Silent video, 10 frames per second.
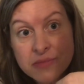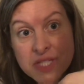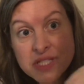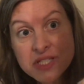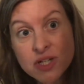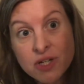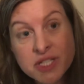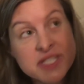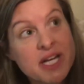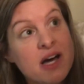It's her
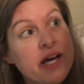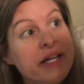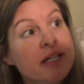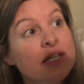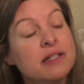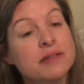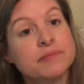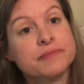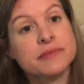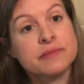design.
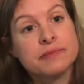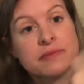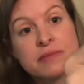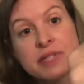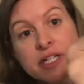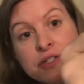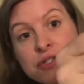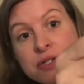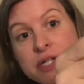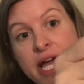There's
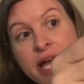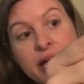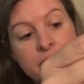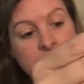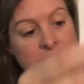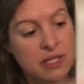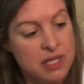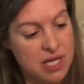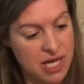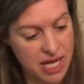her name.
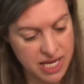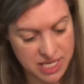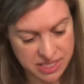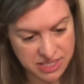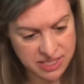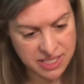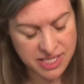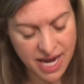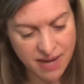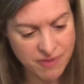And the
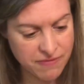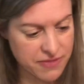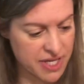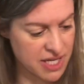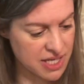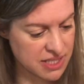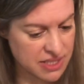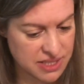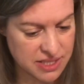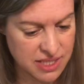name of this